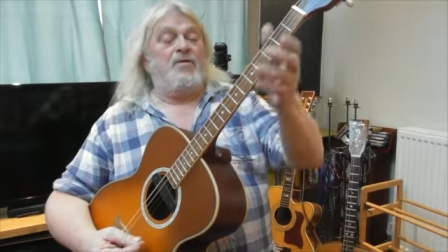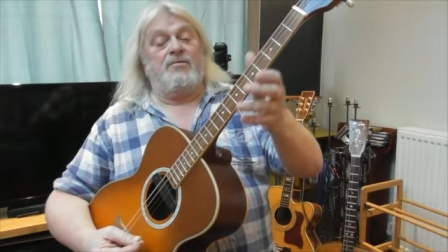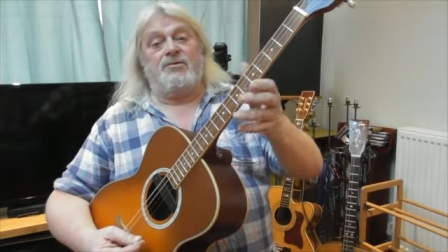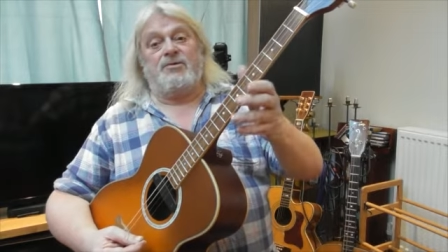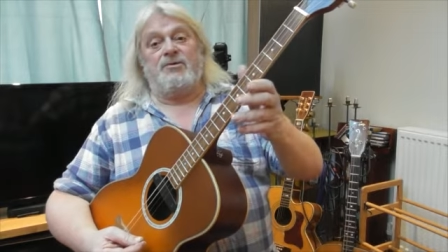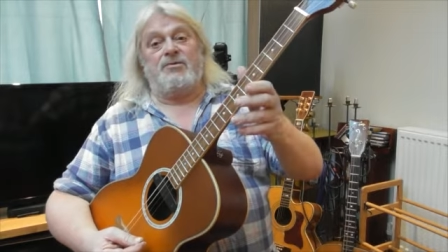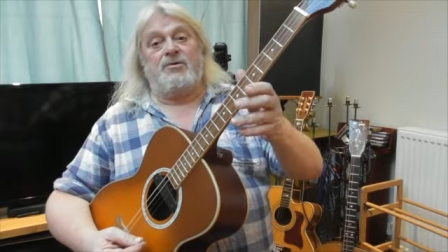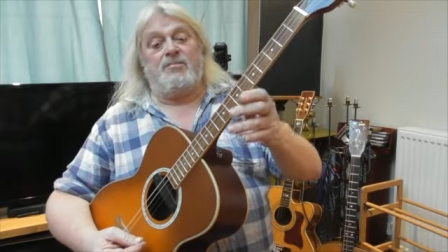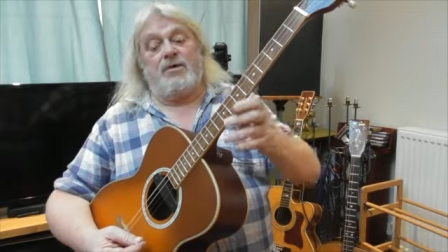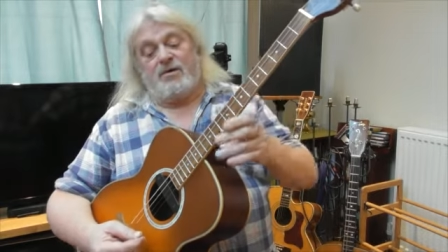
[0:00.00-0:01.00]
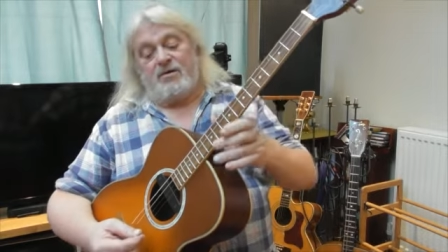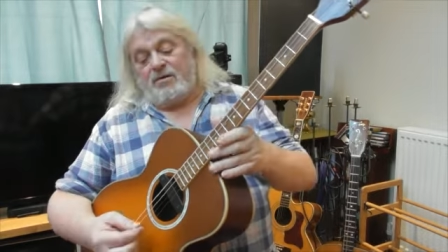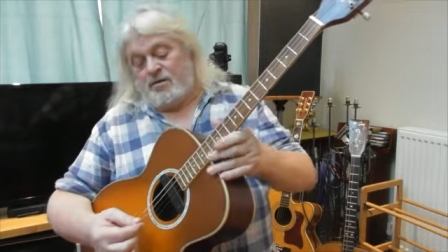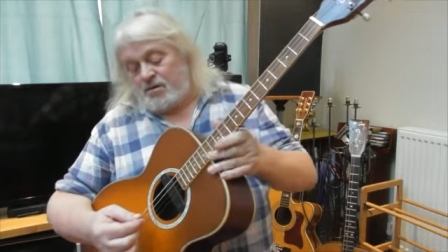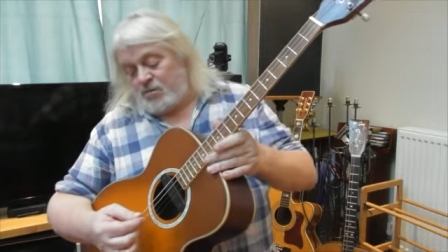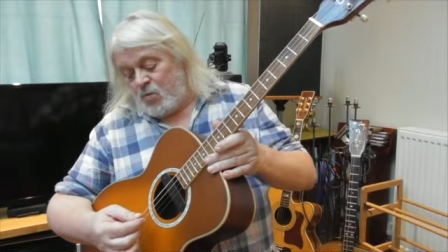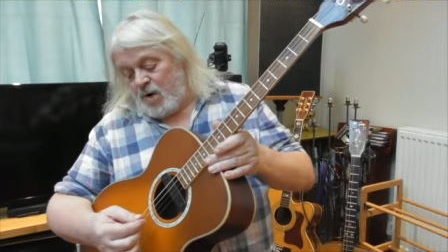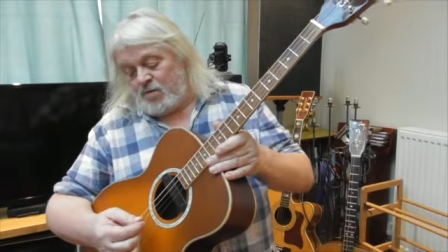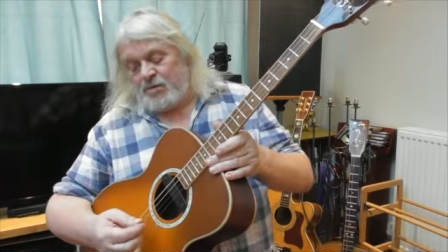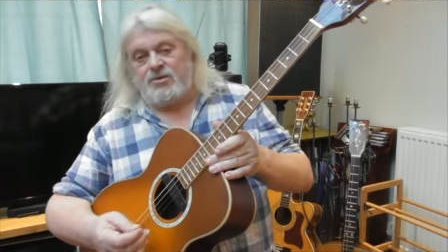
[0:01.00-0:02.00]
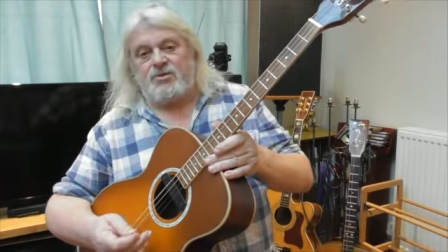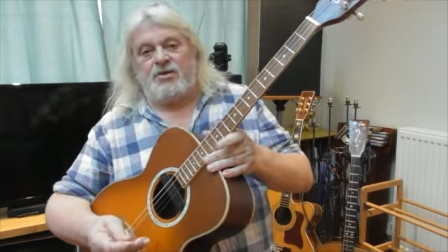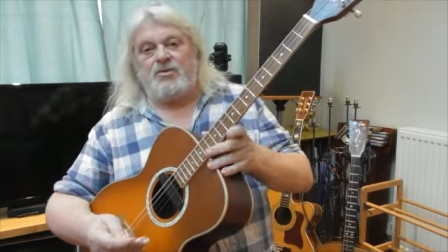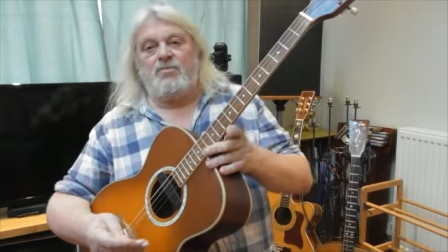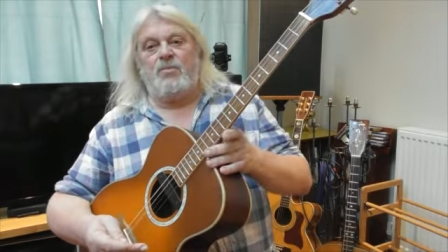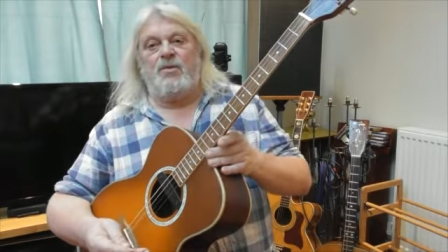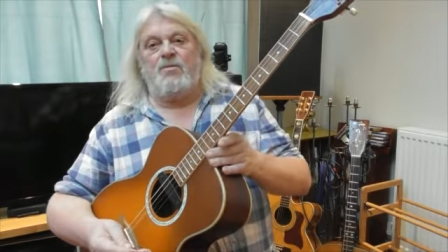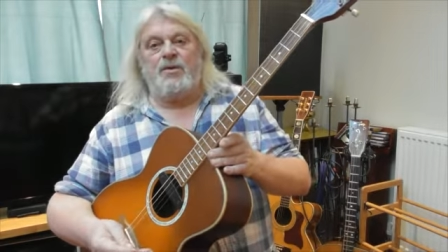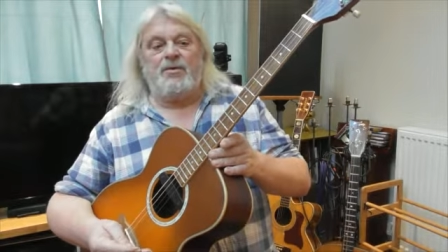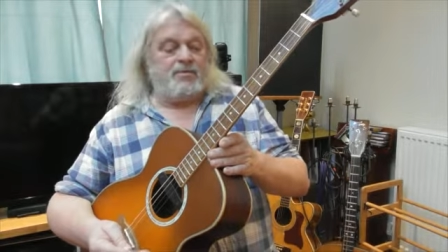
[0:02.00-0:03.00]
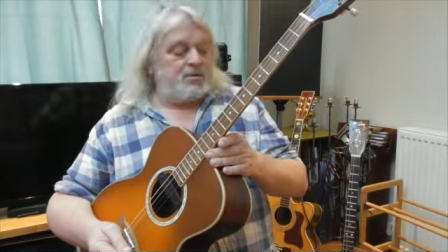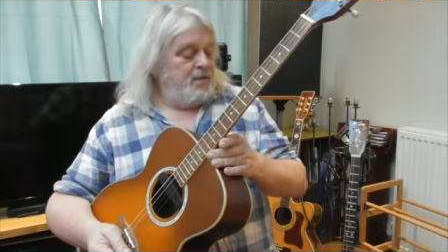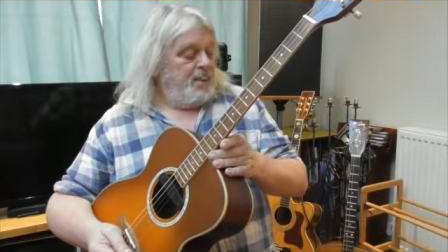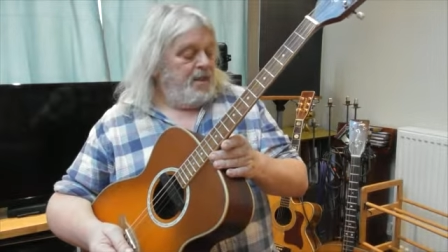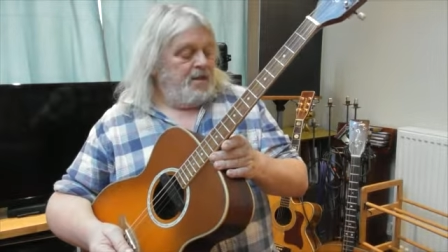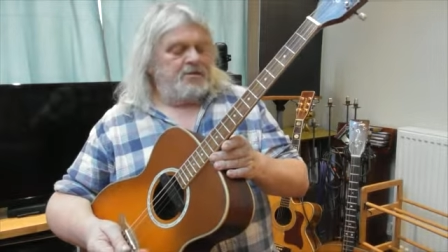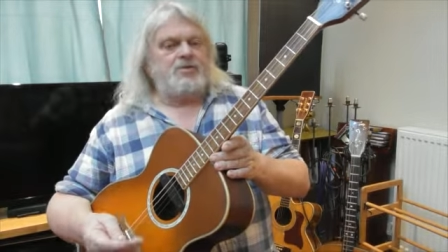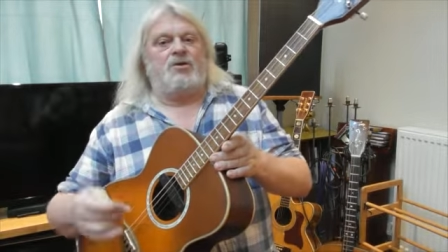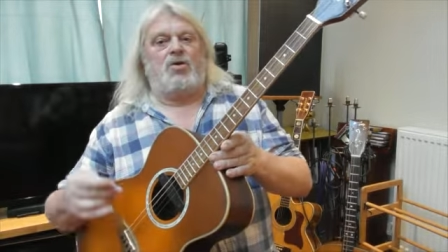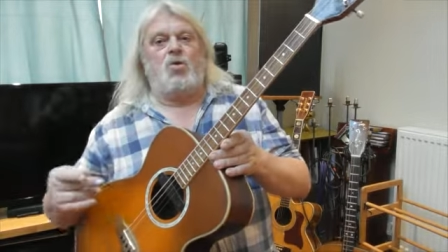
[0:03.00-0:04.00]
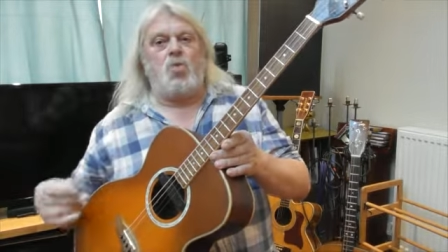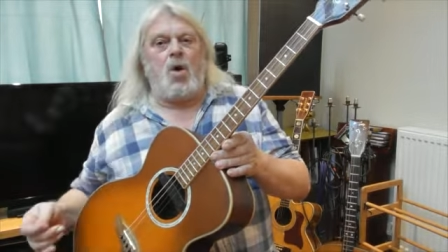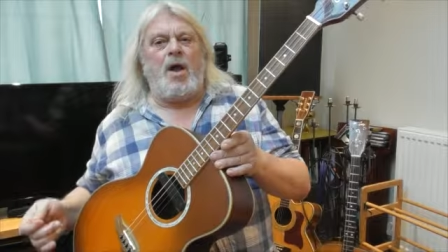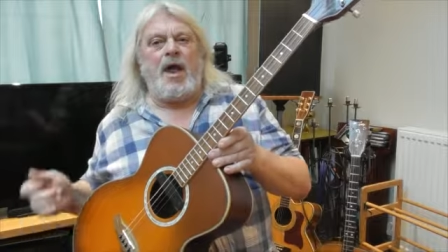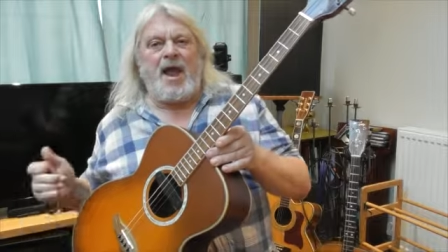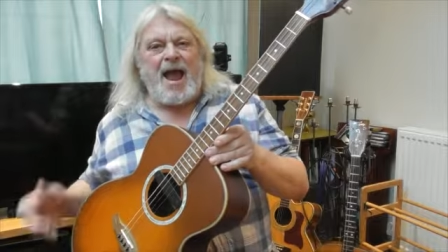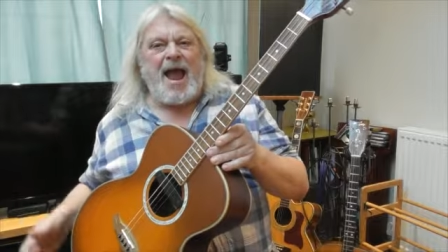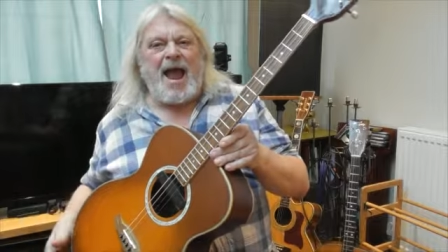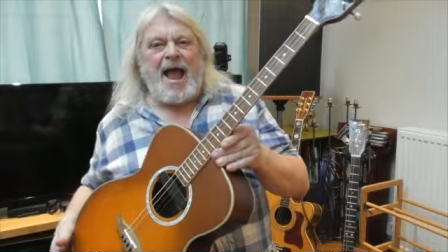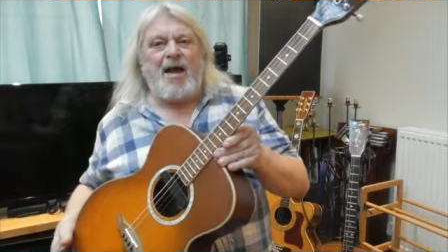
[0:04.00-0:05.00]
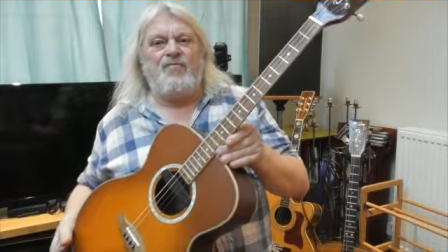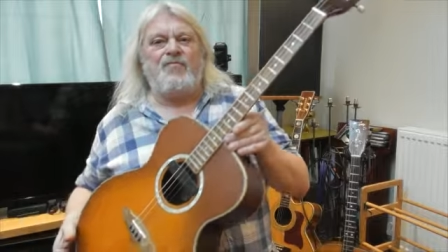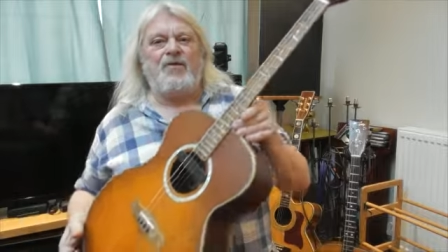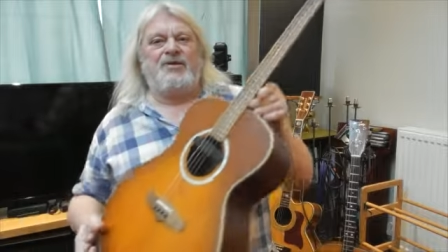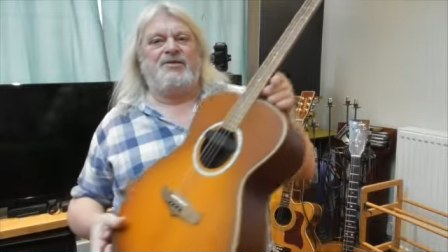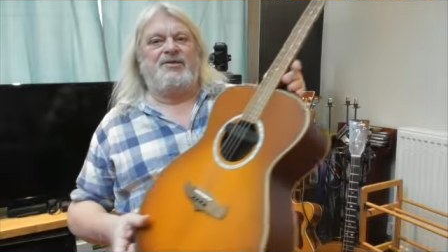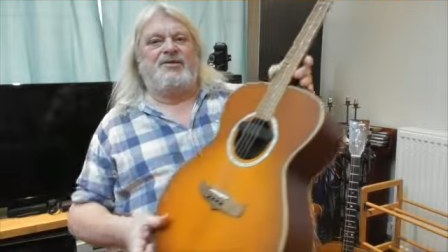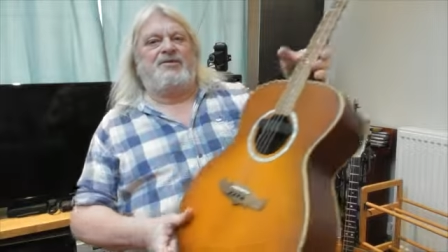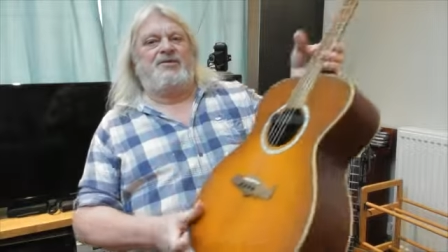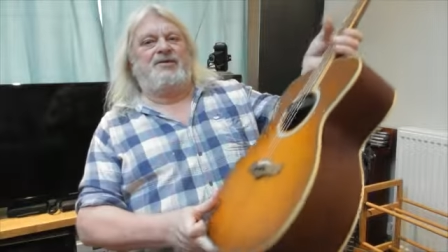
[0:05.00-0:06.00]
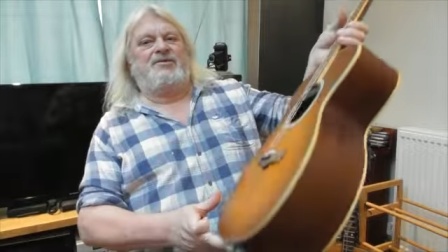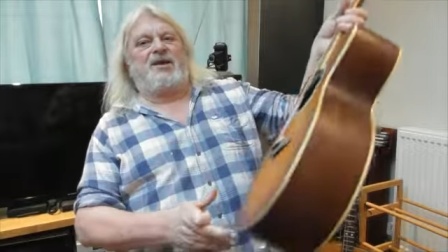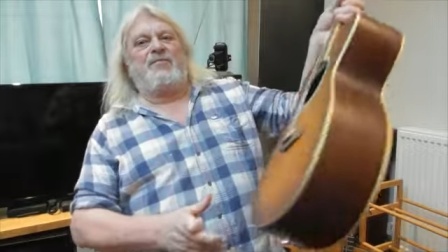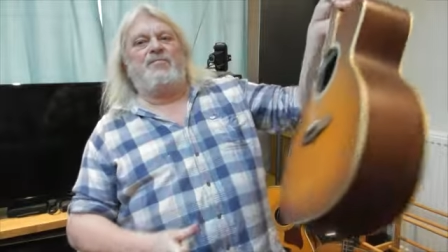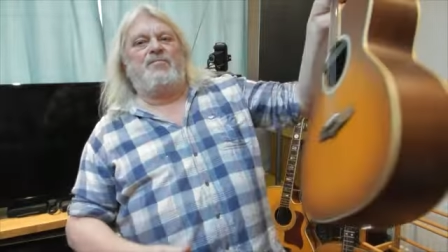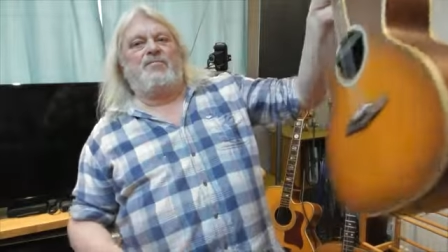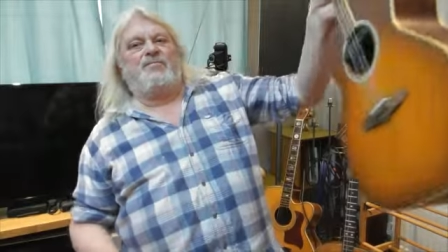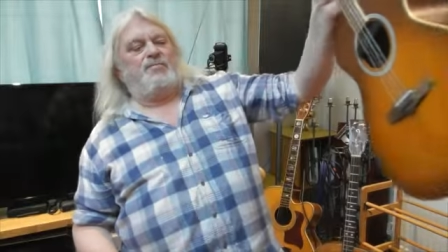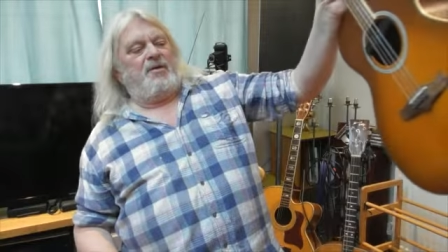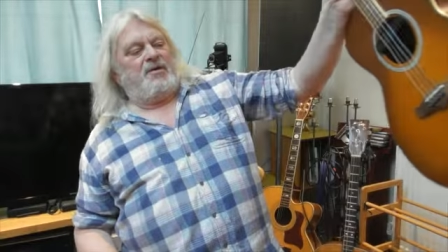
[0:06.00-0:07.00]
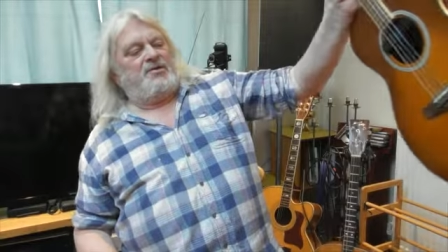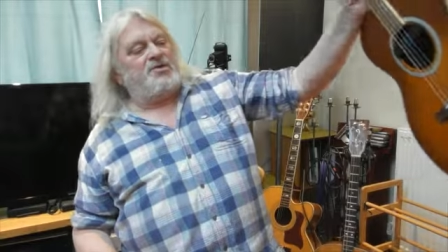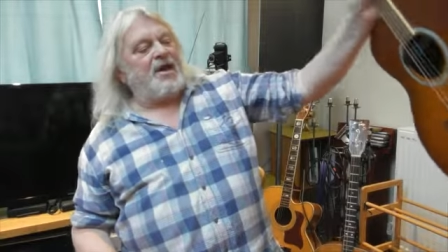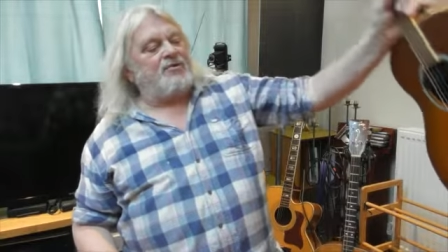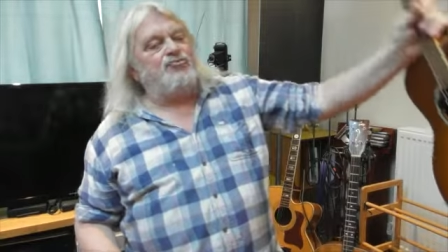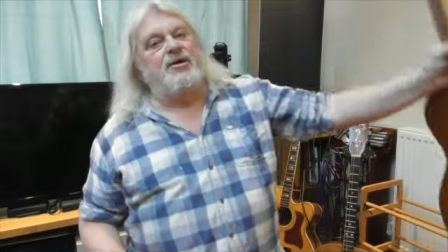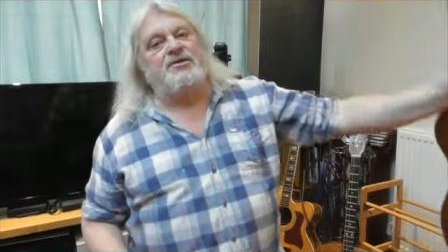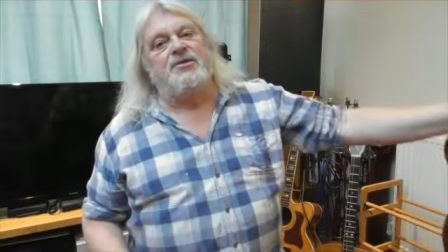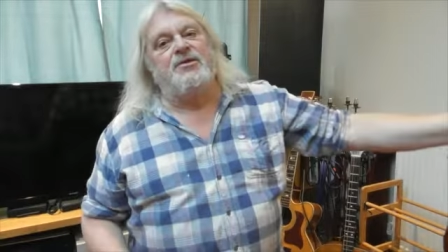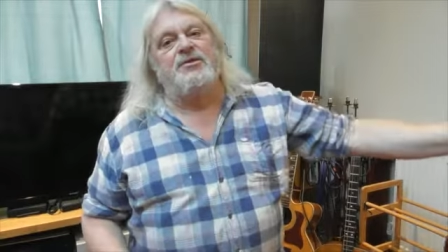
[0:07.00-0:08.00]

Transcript: It feels extremely good. It's well constructed, well built. It doesn't quite have the same exact